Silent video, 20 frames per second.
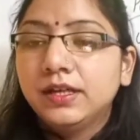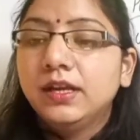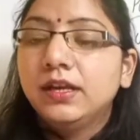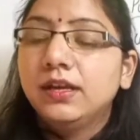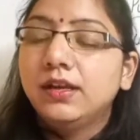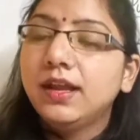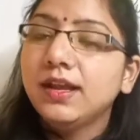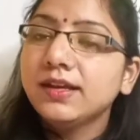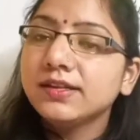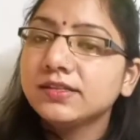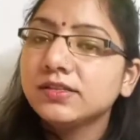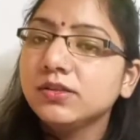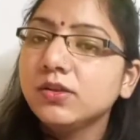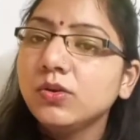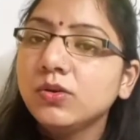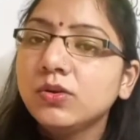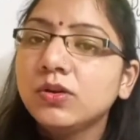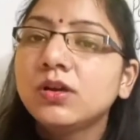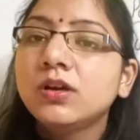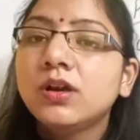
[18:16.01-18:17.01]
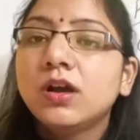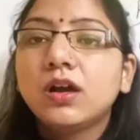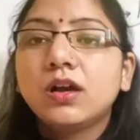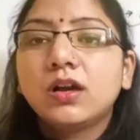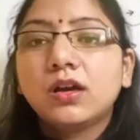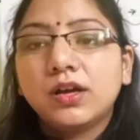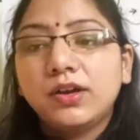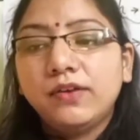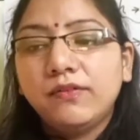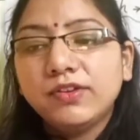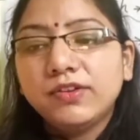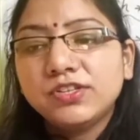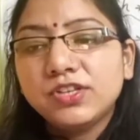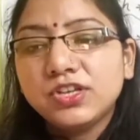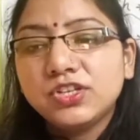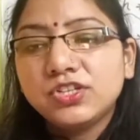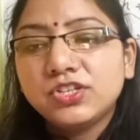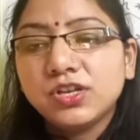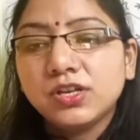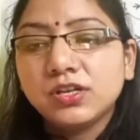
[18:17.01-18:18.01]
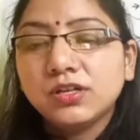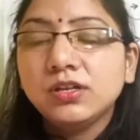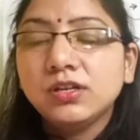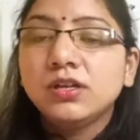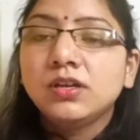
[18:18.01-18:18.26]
Let's look a conversation